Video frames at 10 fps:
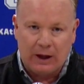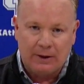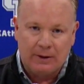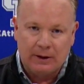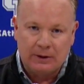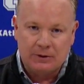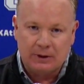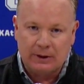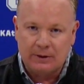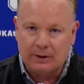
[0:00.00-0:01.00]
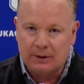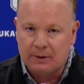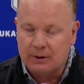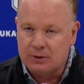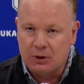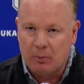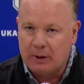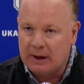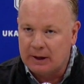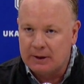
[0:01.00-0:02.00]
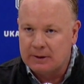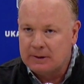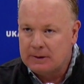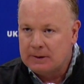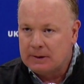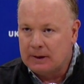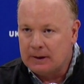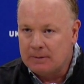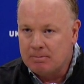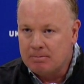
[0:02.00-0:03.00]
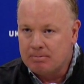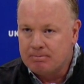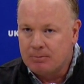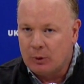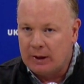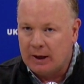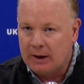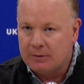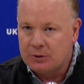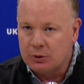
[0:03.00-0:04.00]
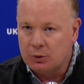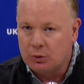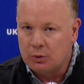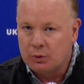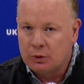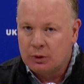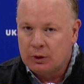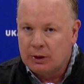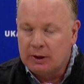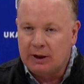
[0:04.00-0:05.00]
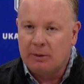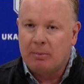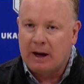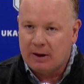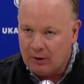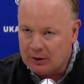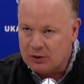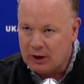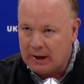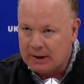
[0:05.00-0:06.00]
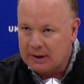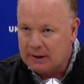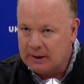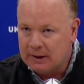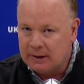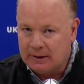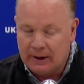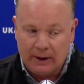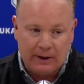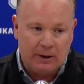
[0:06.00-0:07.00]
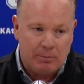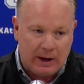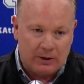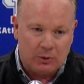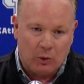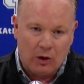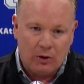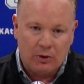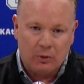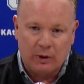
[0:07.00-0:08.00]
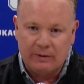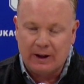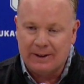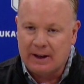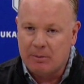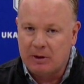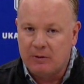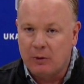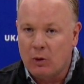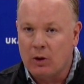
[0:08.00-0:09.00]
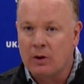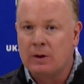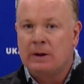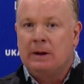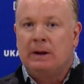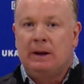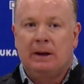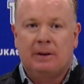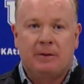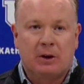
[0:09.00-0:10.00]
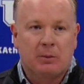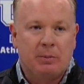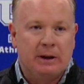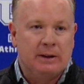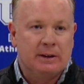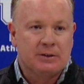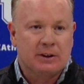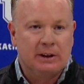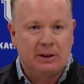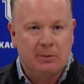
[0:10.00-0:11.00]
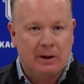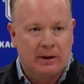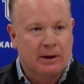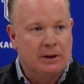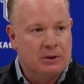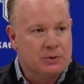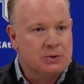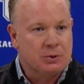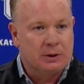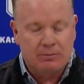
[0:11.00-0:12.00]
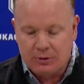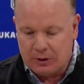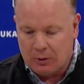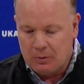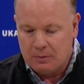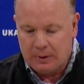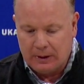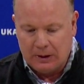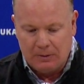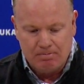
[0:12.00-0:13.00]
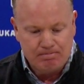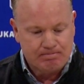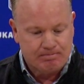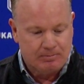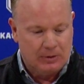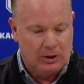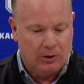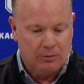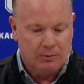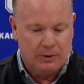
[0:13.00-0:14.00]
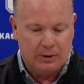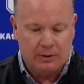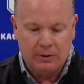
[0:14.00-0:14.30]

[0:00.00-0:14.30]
there's a lot of things that there's no panic. We have to get back on track and get back to work. We've done that before. And if you compete in this league, you better get used to it. So, you know,